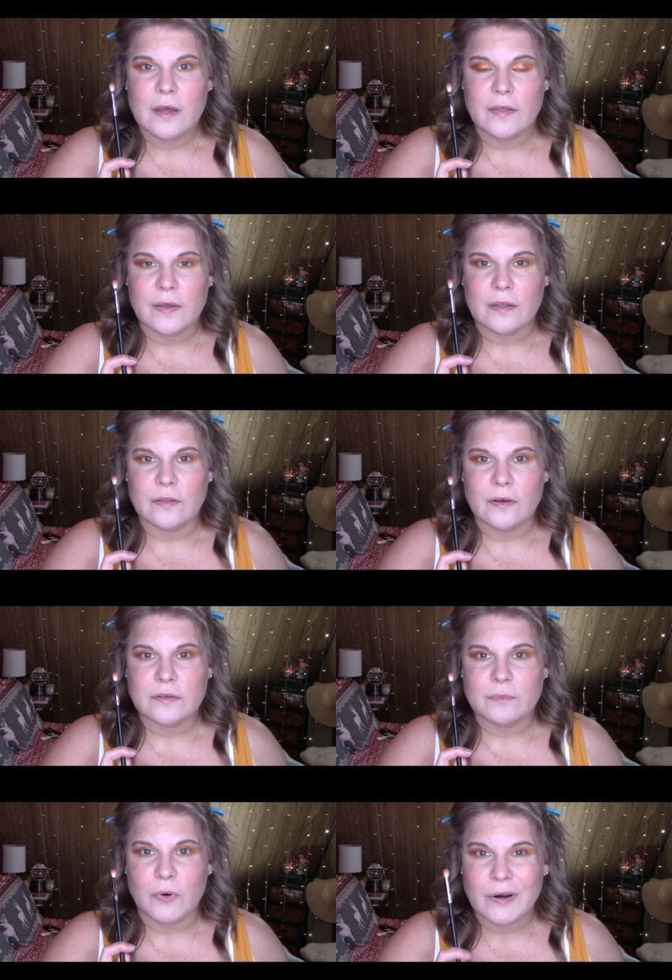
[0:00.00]
I think it
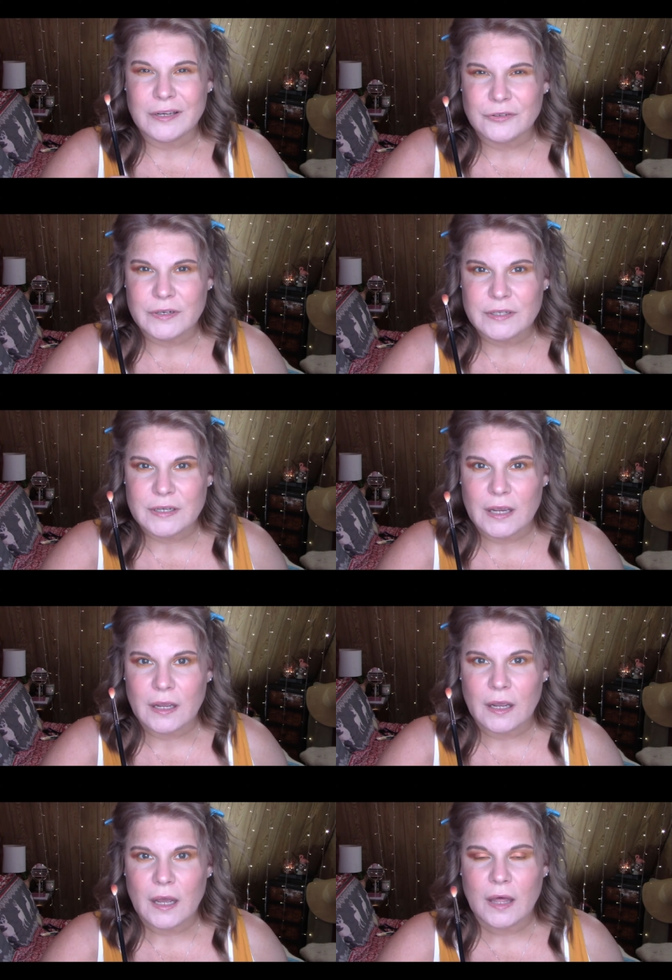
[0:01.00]
looks more
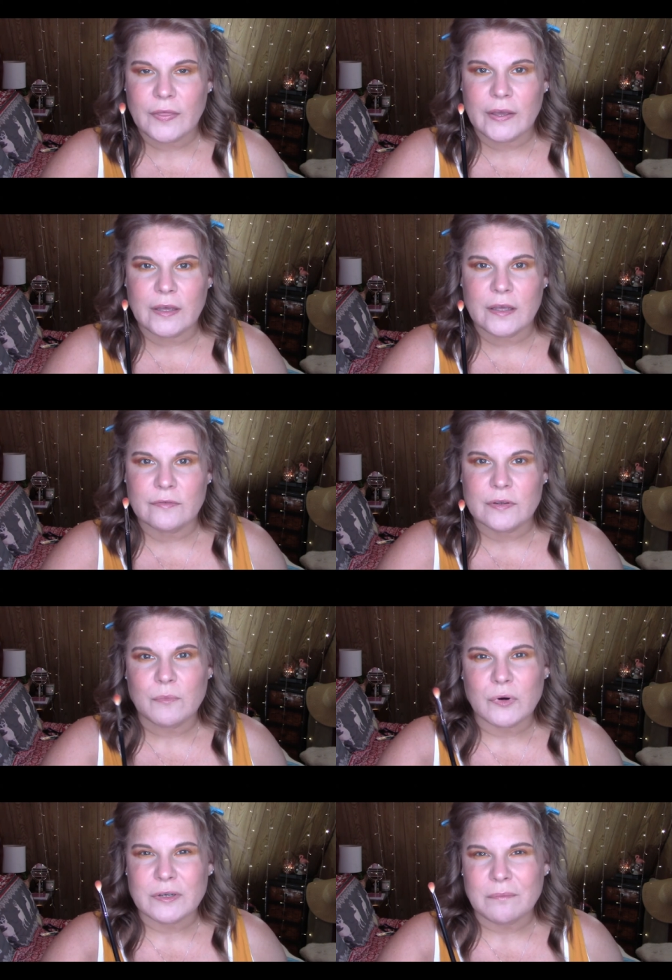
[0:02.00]
interesting. I think it gives it
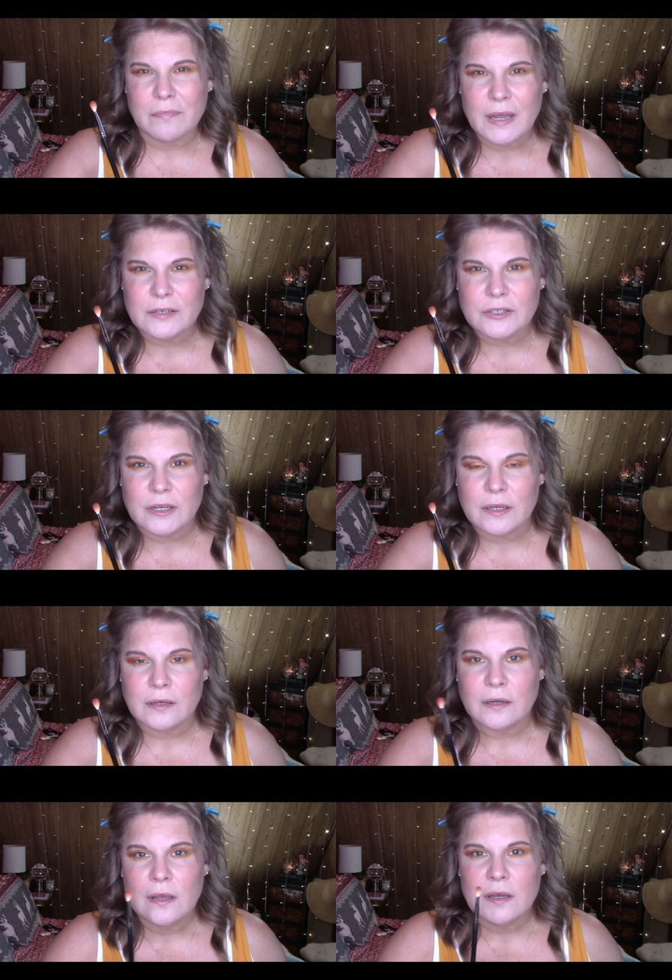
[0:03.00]
more dimension.